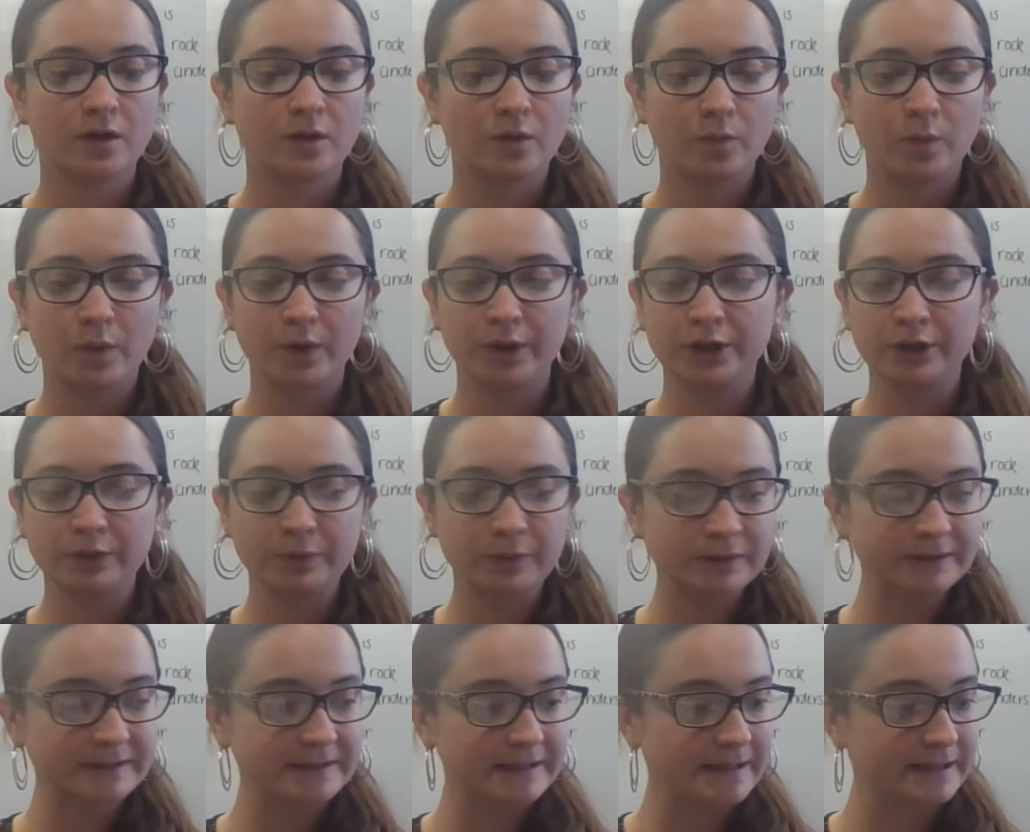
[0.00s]
What you
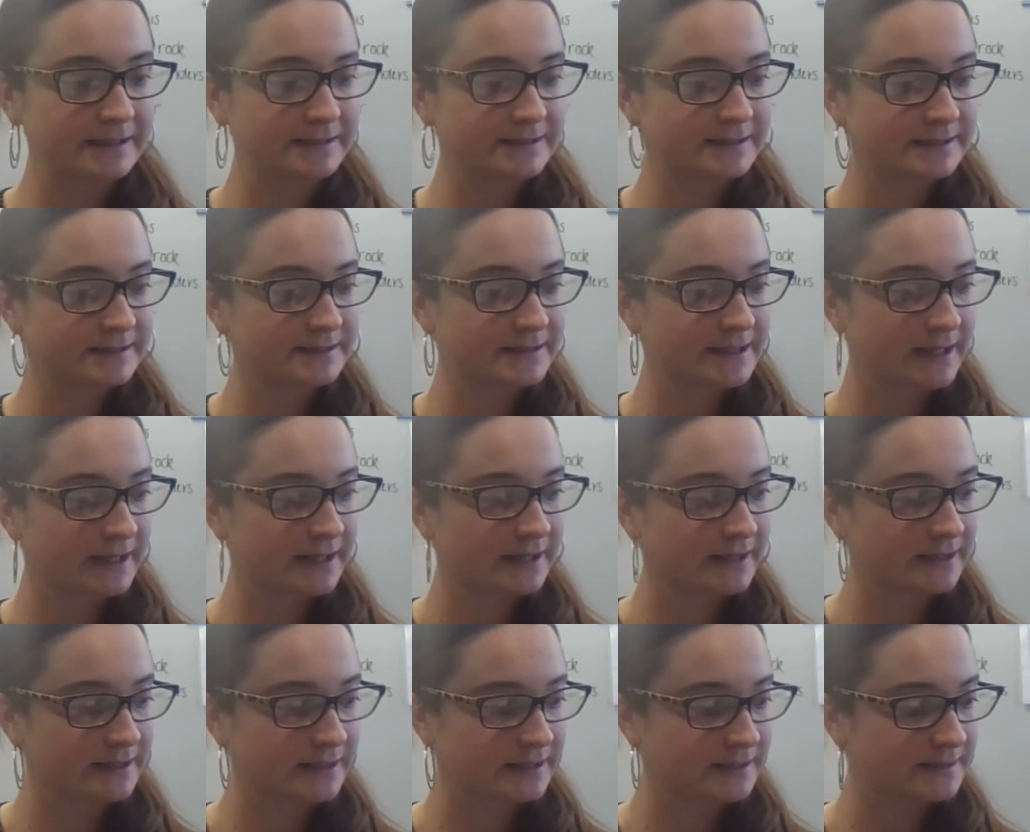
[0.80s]
will need
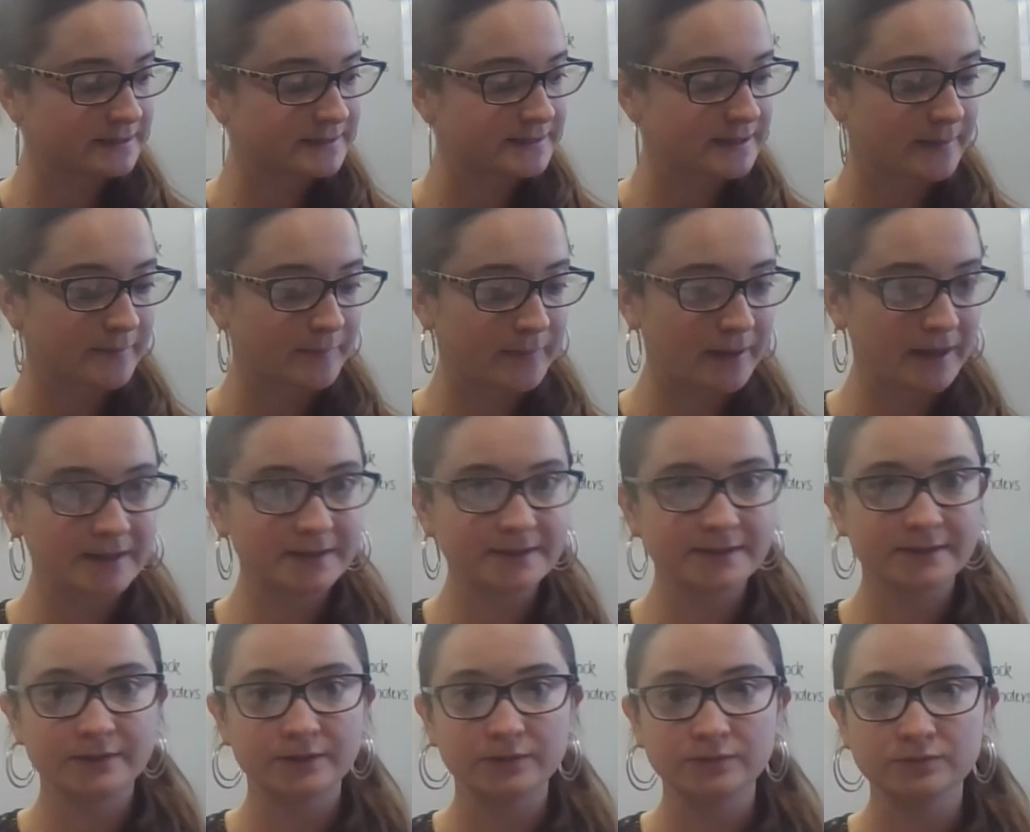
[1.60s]
today is a
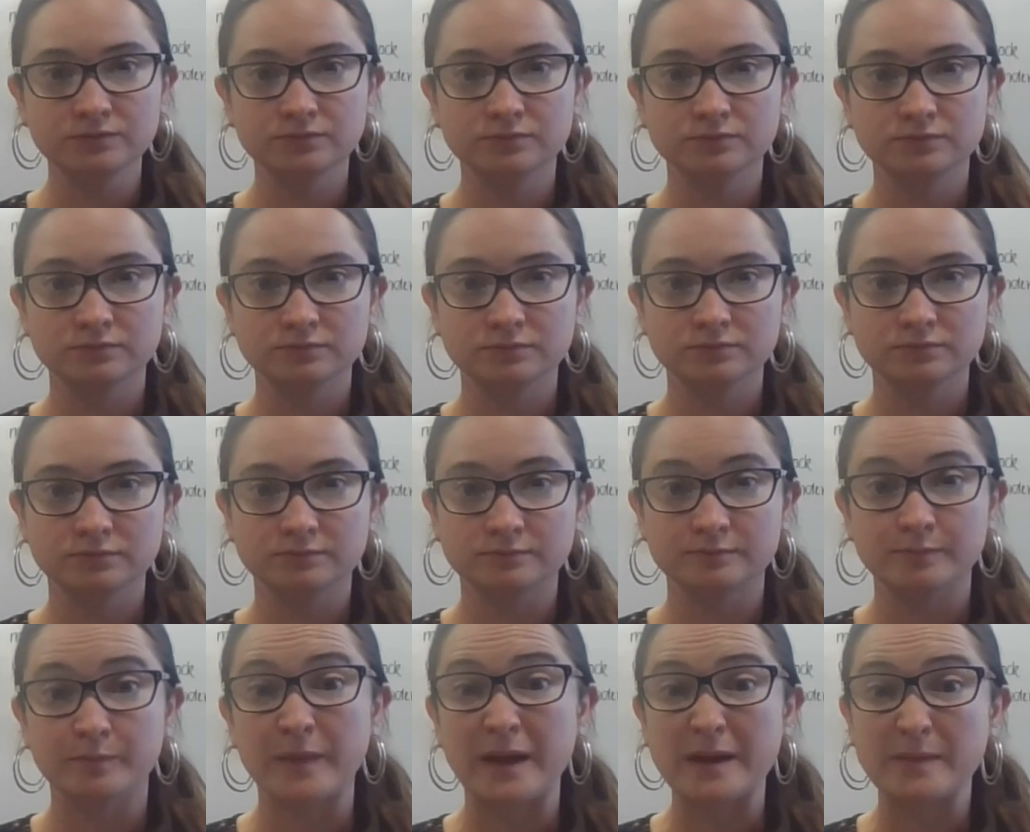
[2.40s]
pencil,
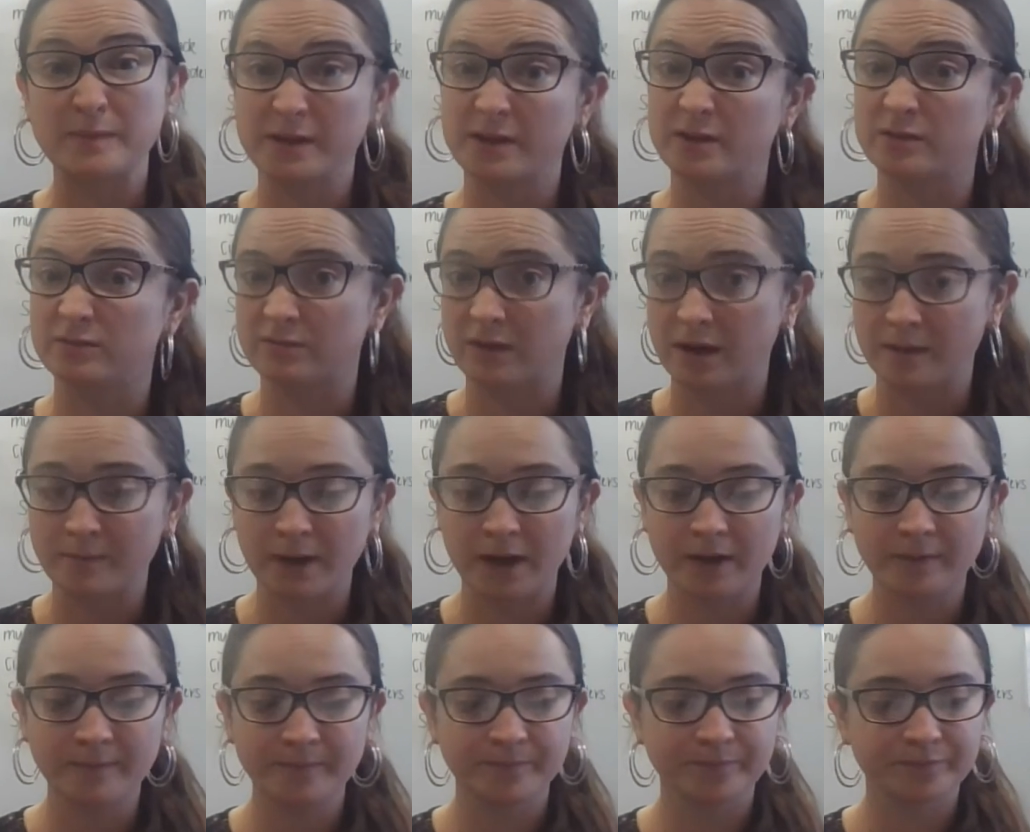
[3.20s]
maybe a
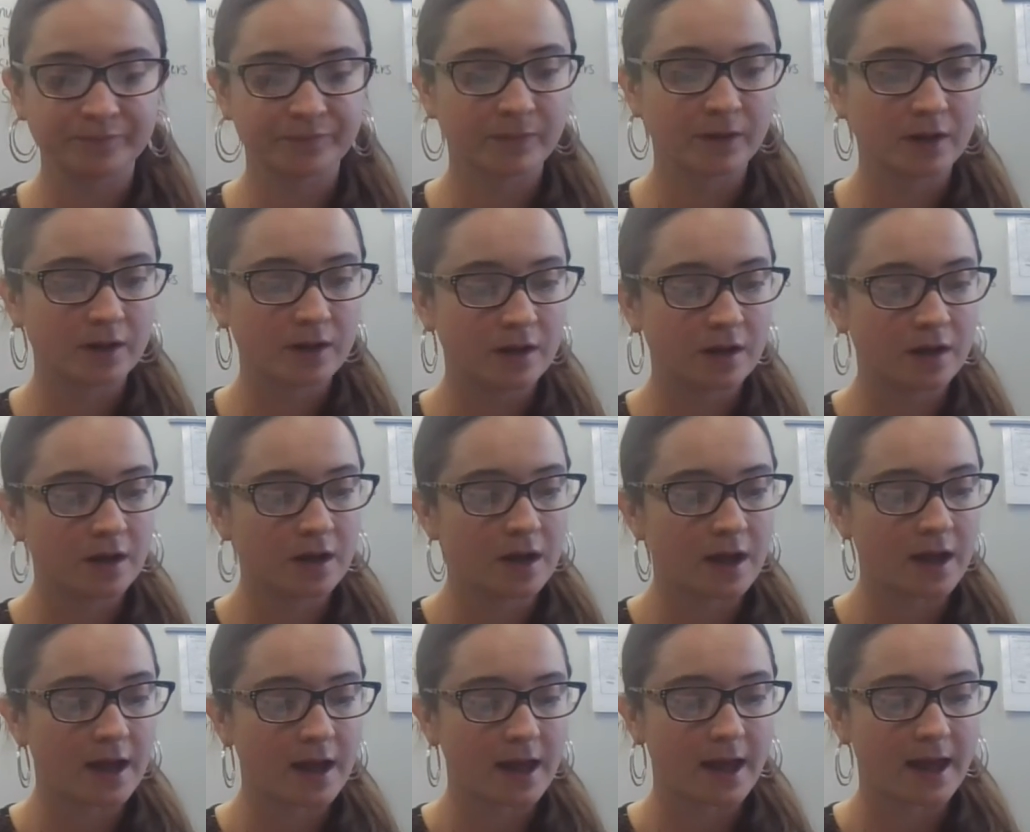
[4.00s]
rubber,
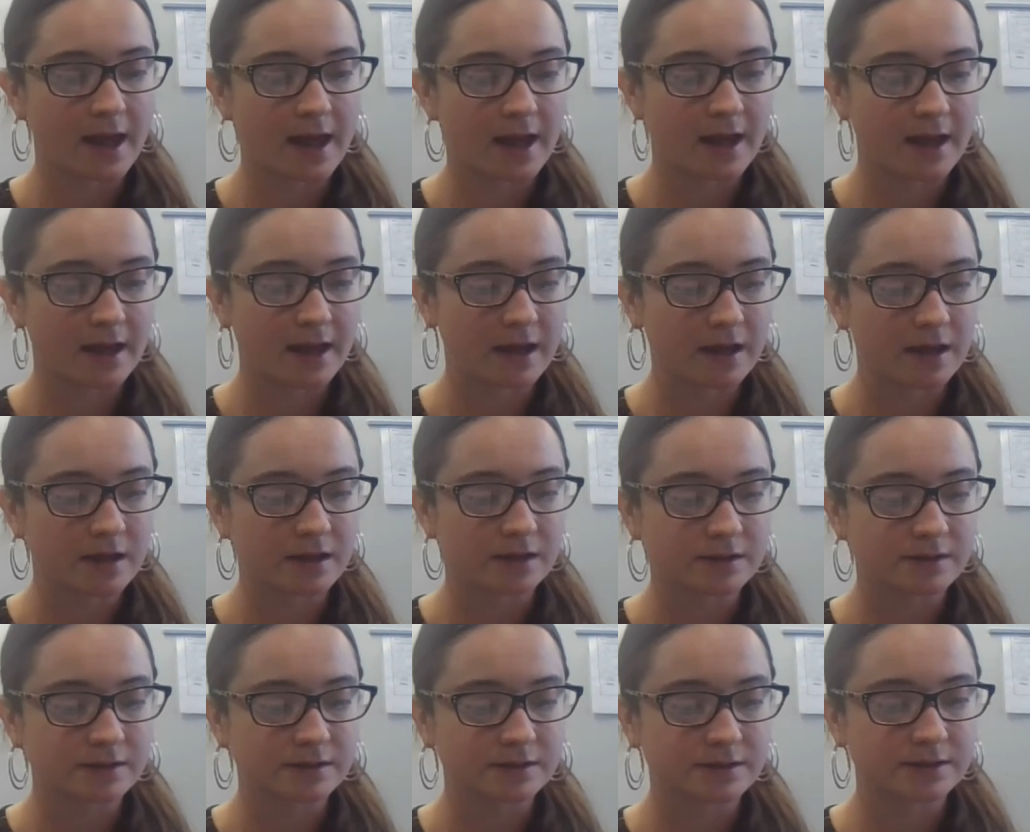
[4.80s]

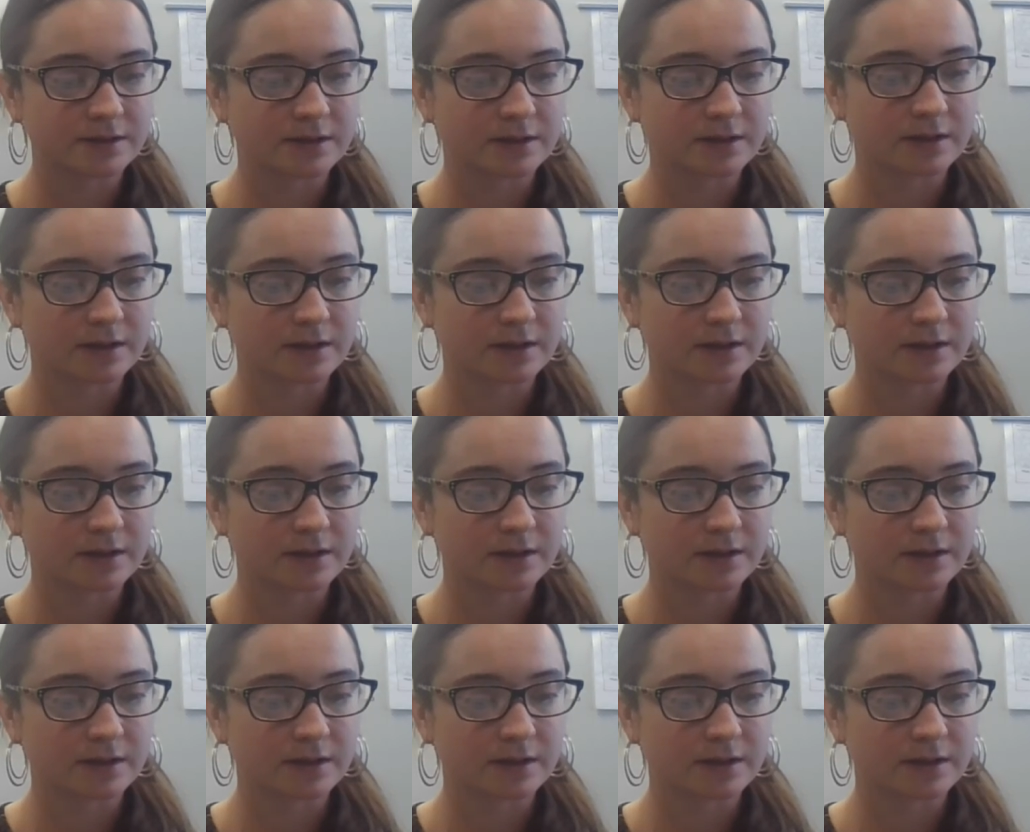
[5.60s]
and